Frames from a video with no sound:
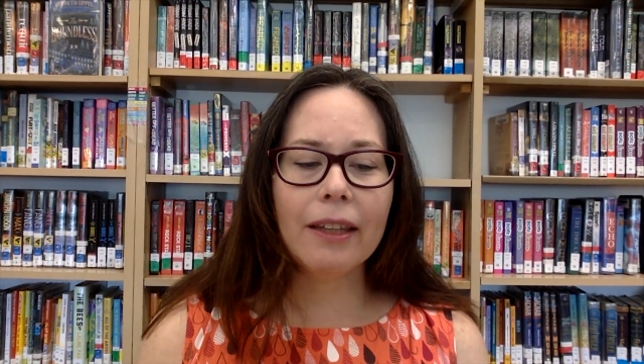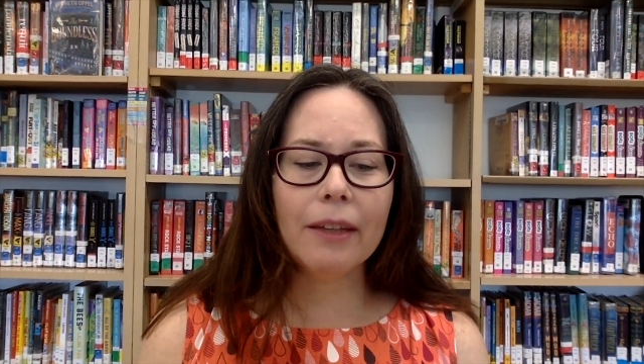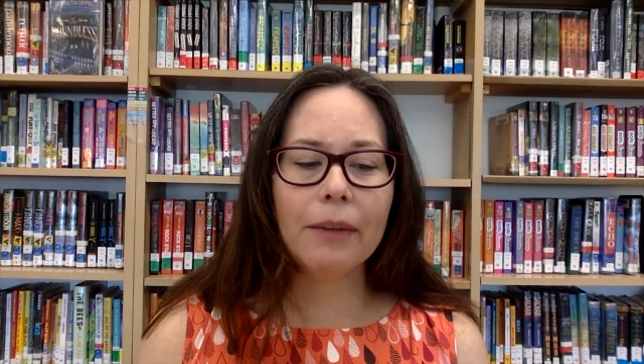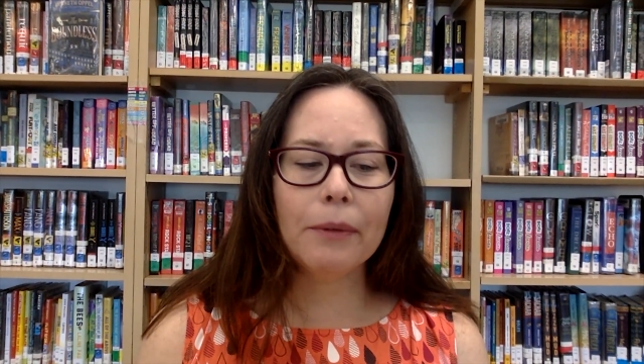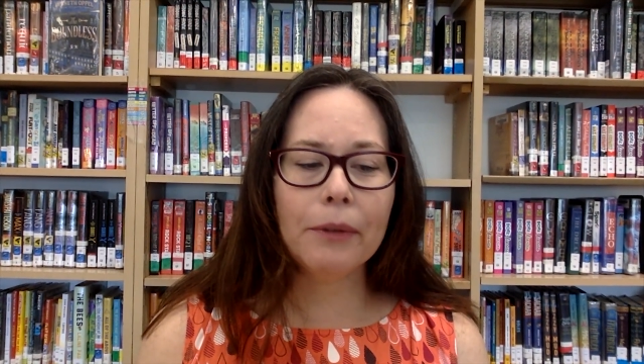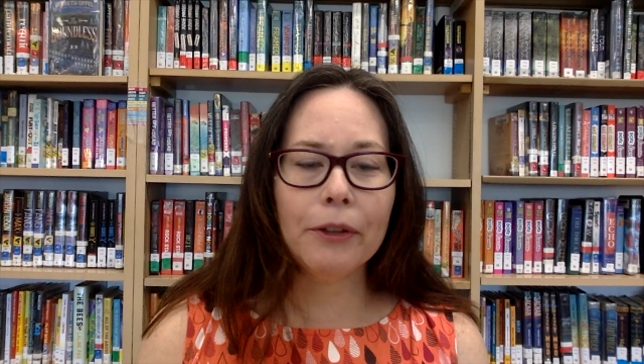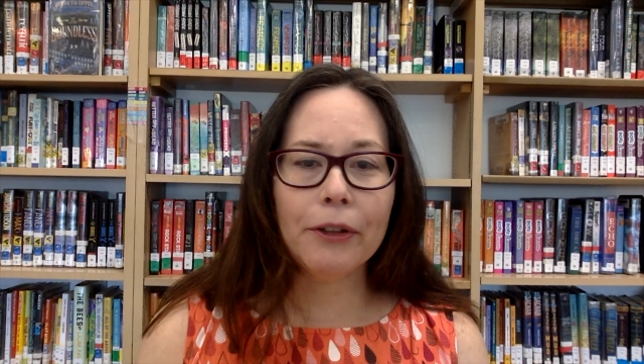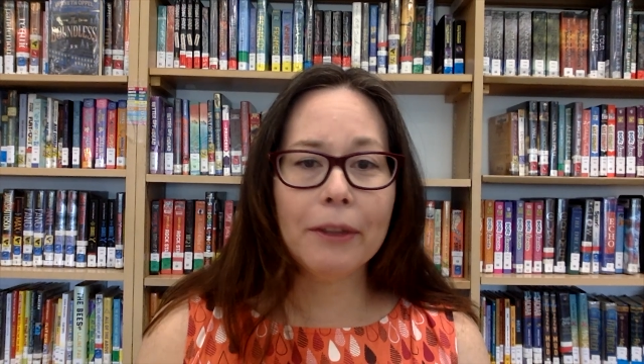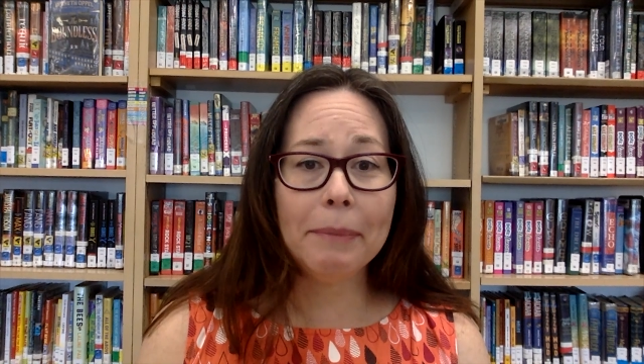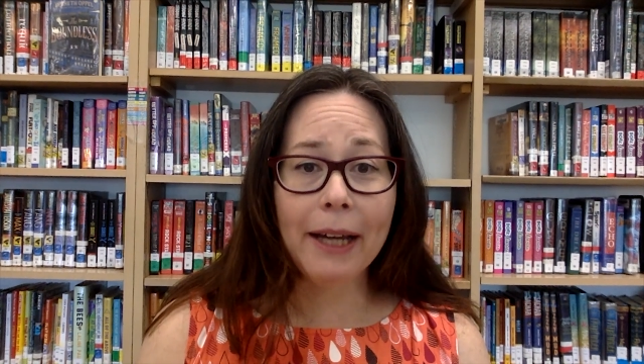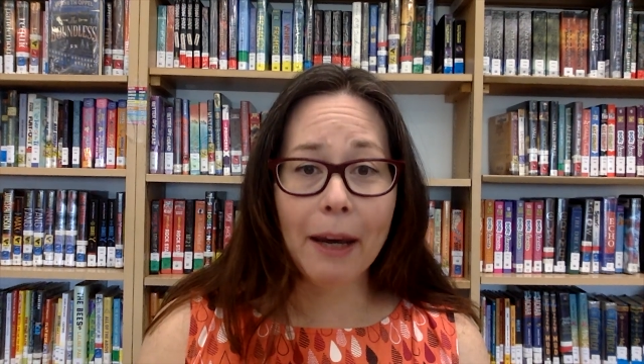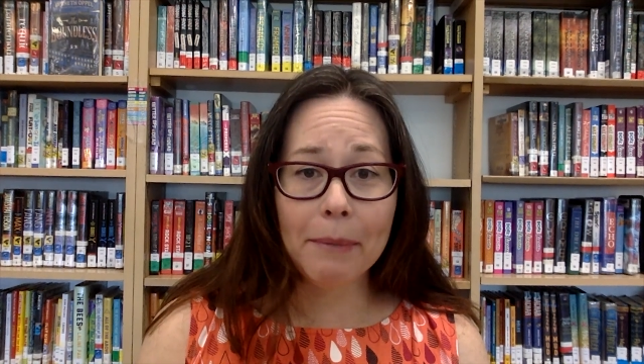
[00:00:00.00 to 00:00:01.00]
you're going to be
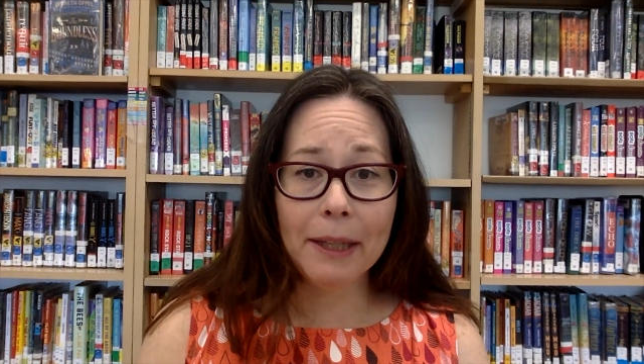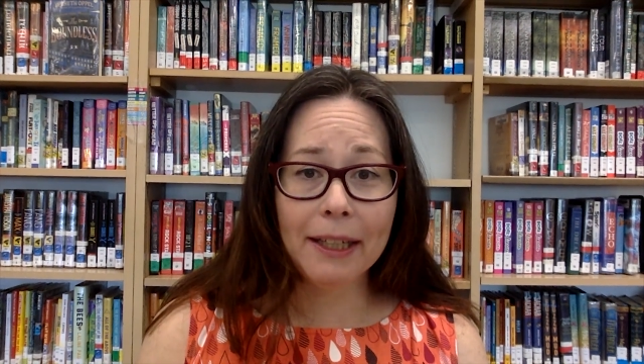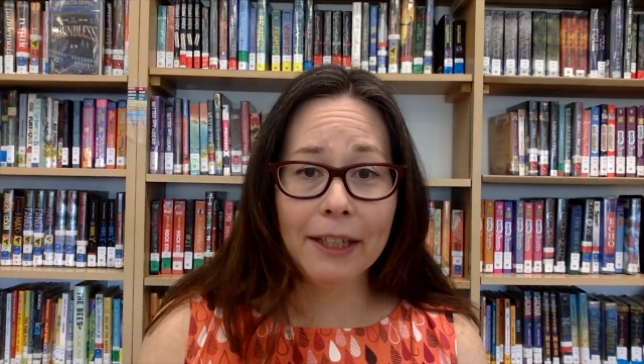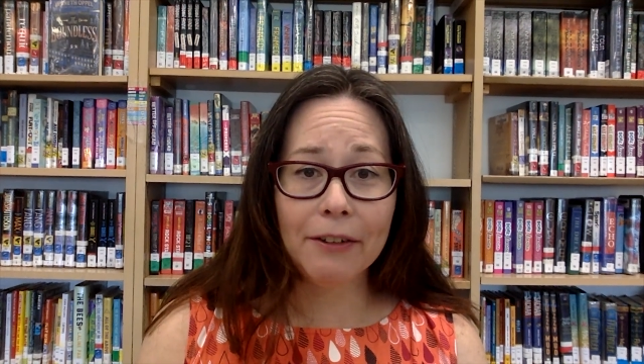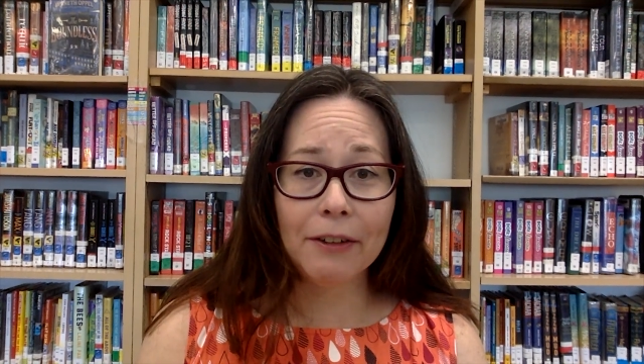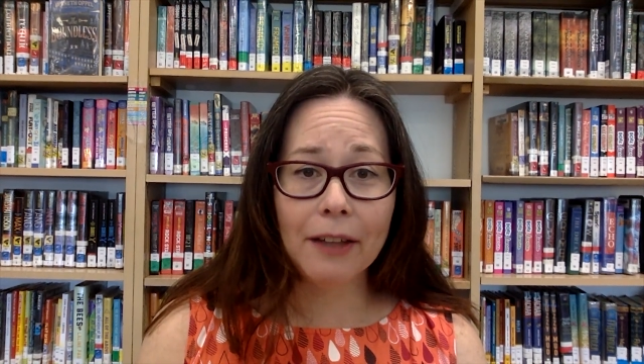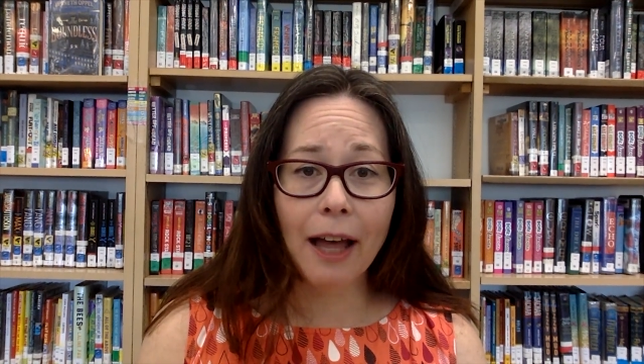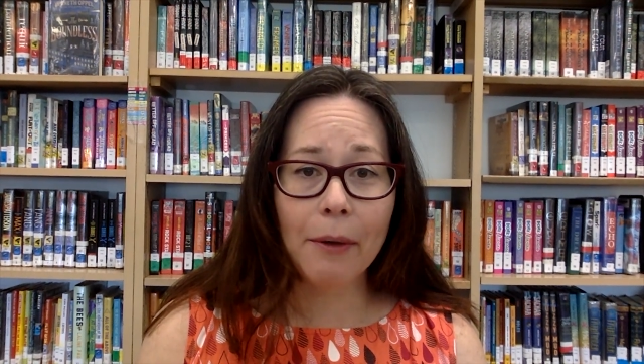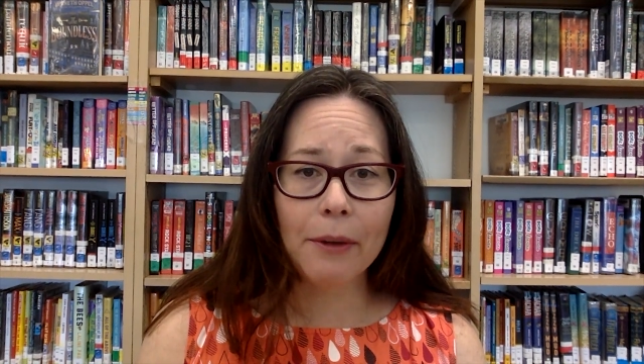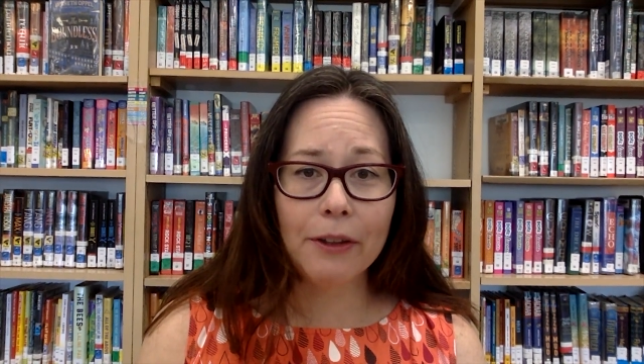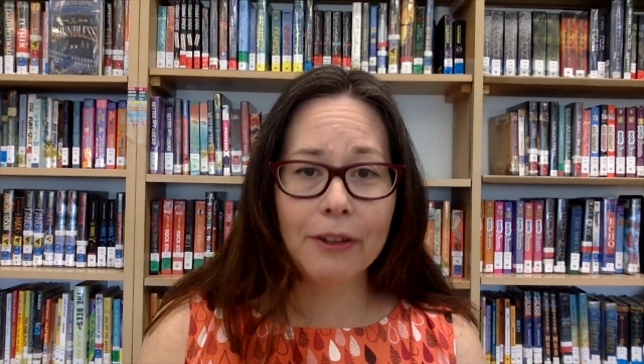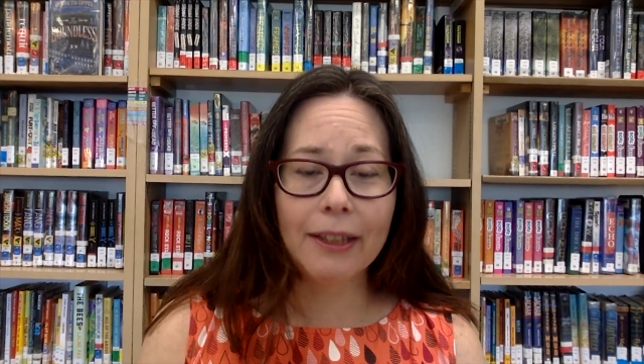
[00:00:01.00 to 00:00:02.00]
coming in here a lot with
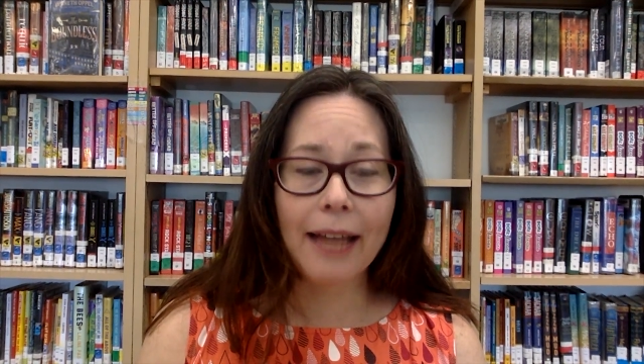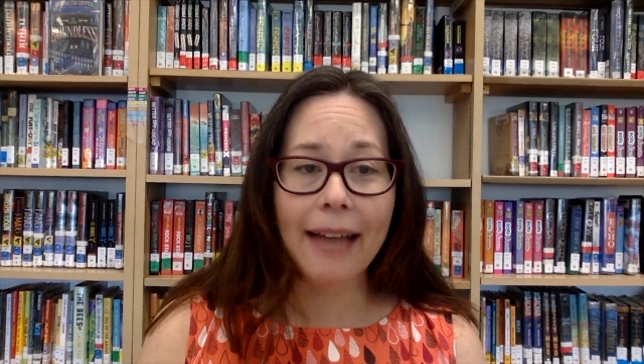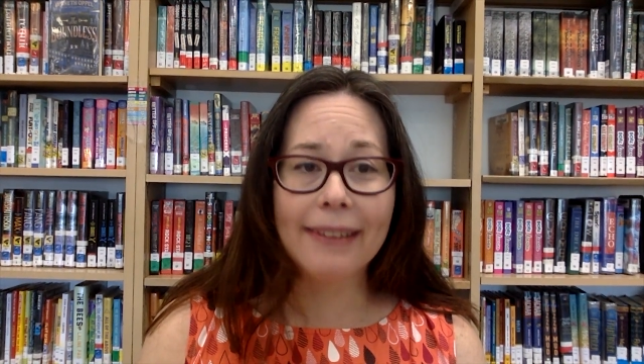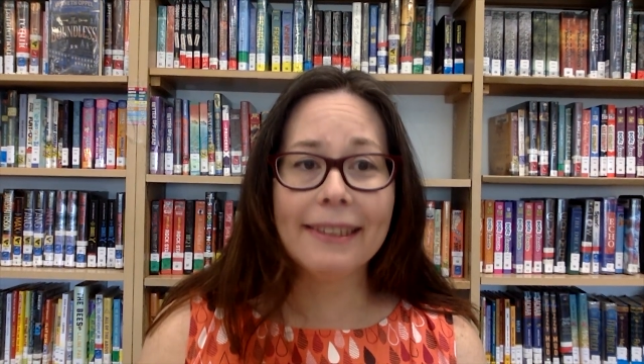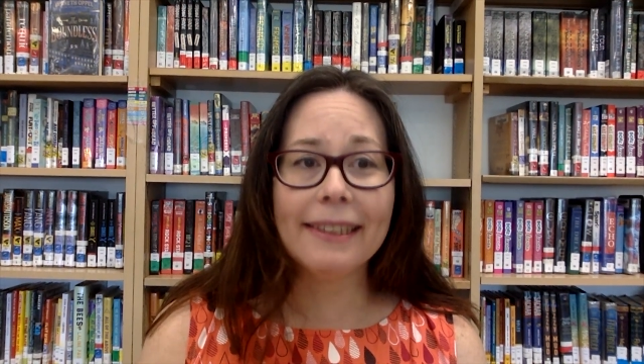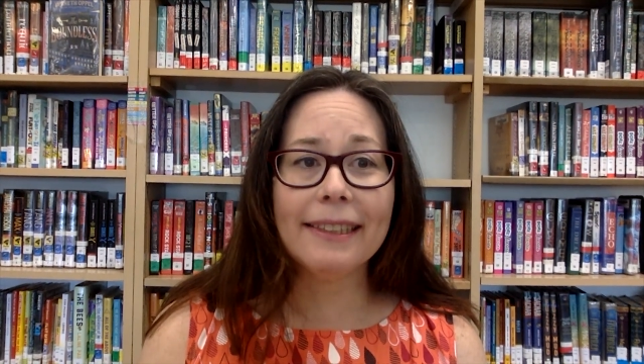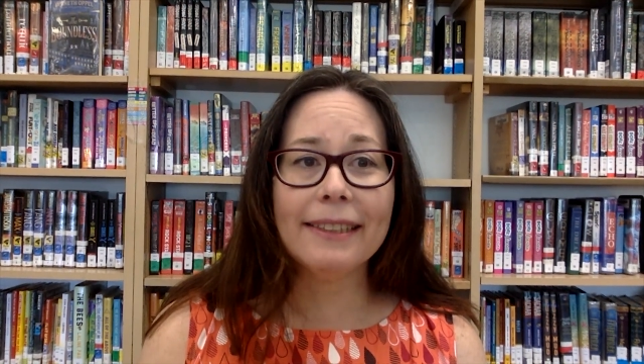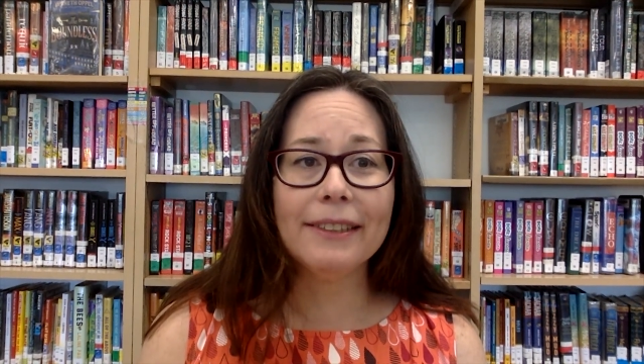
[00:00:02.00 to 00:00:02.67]
your classes.